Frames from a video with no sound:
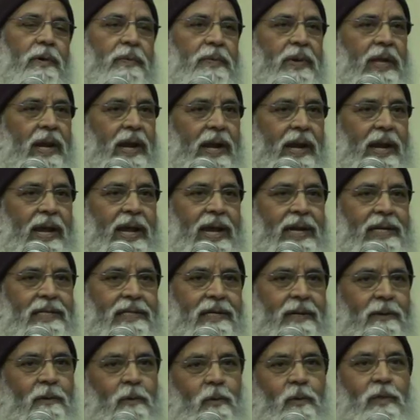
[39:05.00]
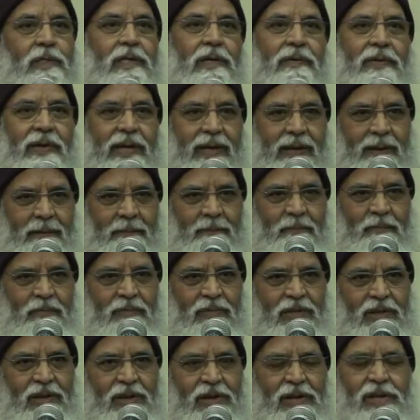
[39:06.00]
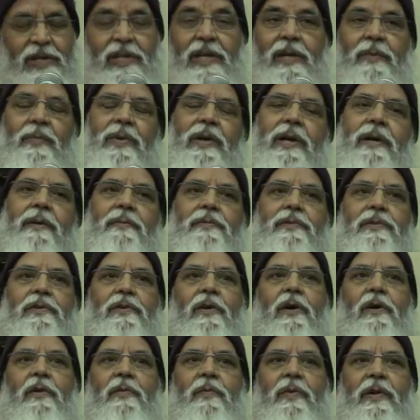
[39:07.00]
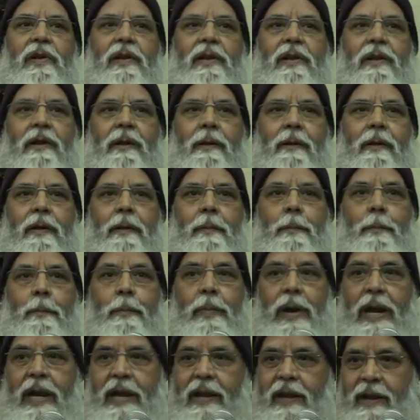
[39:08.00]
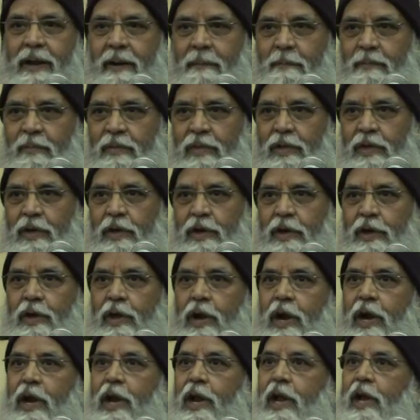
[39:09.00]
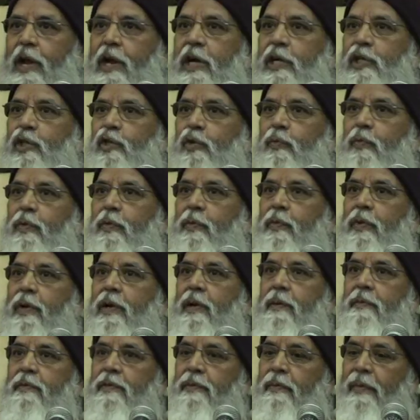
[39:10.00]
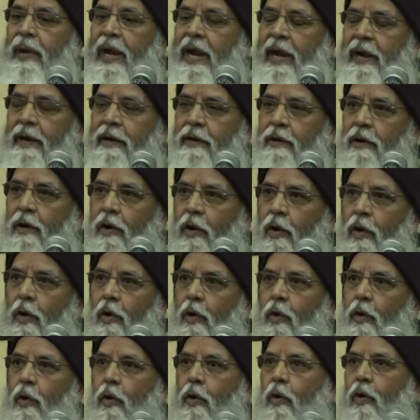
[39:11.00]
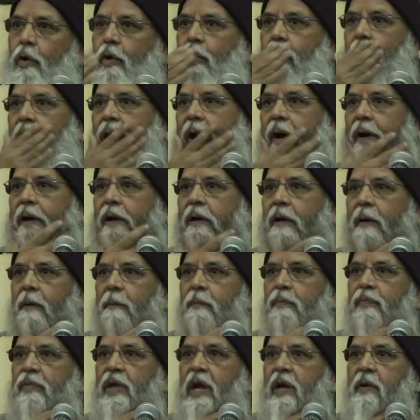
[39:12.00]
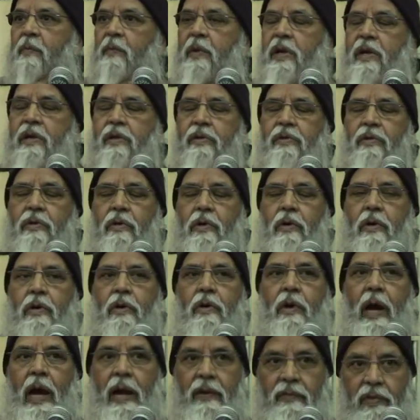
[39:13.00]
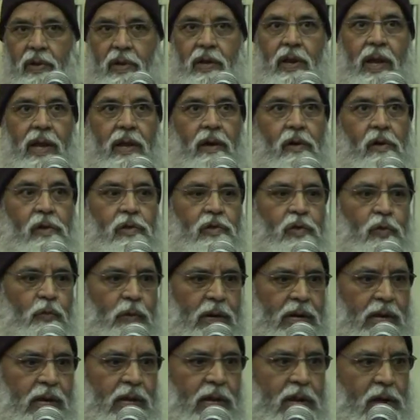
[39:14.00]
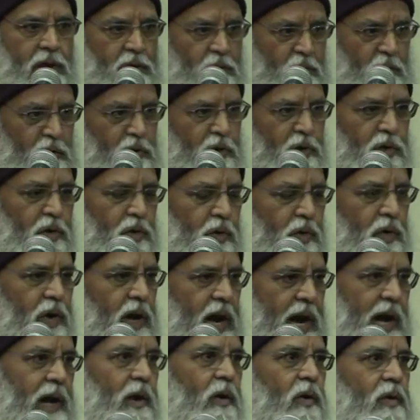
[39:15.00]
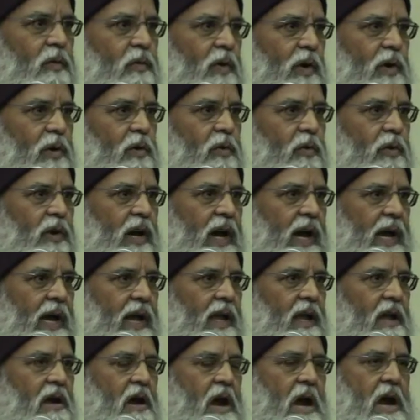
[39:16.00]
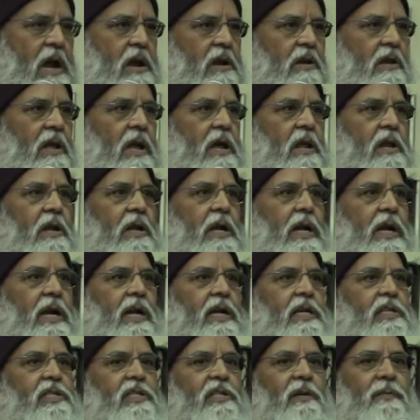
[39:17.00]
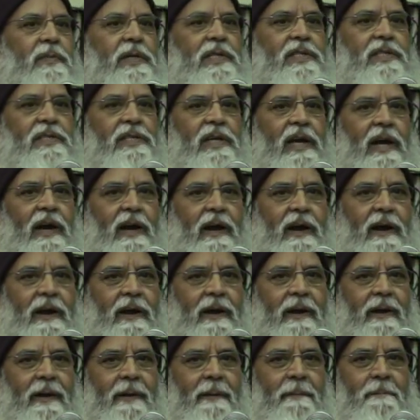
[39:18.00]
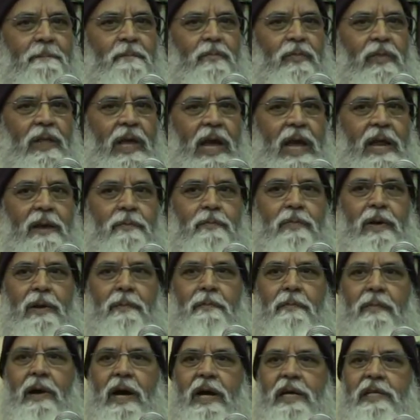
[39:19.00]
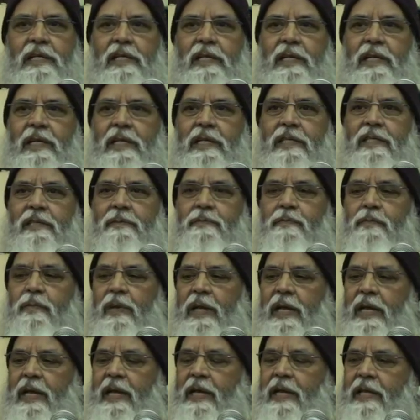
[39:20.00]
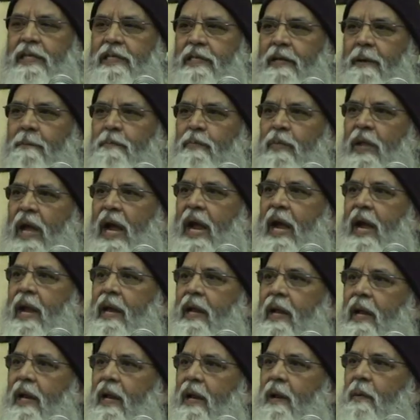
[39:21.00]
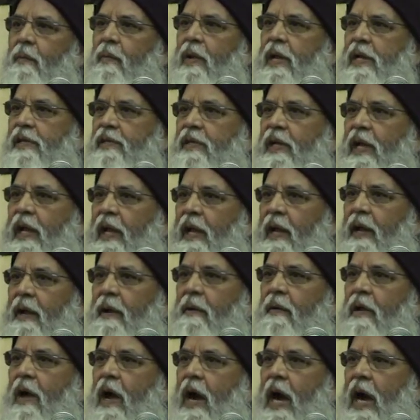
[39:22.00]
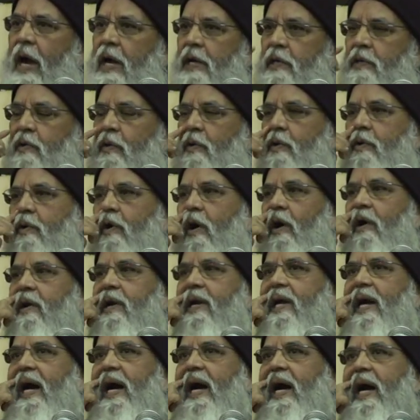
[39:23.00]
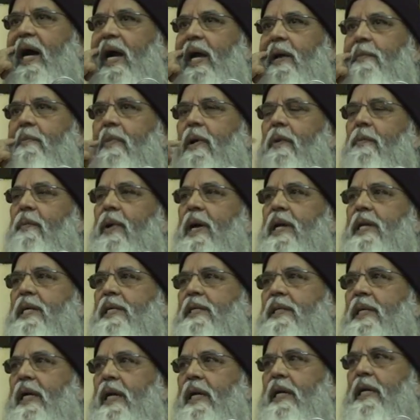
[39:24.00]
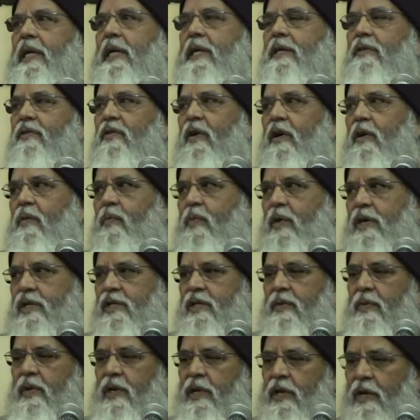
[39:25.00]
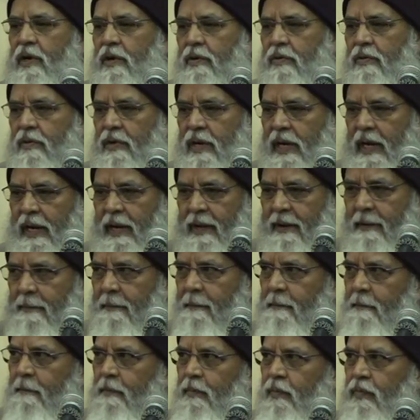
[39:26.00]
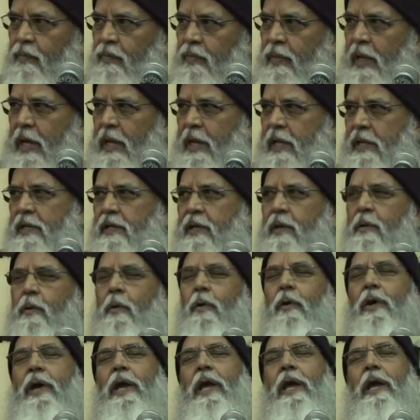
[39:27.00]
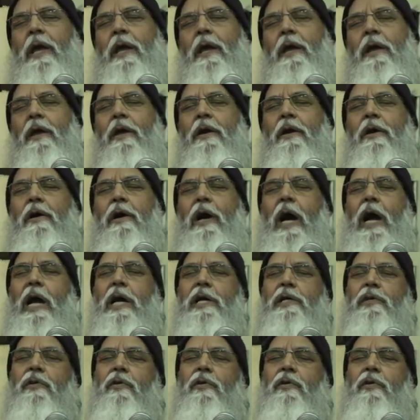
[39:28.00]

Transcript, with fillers: of Hiranyaksha, goes away. She becomes normal. But Hiranyakashipu becomes mad. Oh God, that means I will die also one day. No, no, no, I don't want to die. And then he does tapasya. And Brahmaji is pleased, and then the blessing, I should not die. Brahmaji said, It is not possible, you have to die. Then he said, Okay, I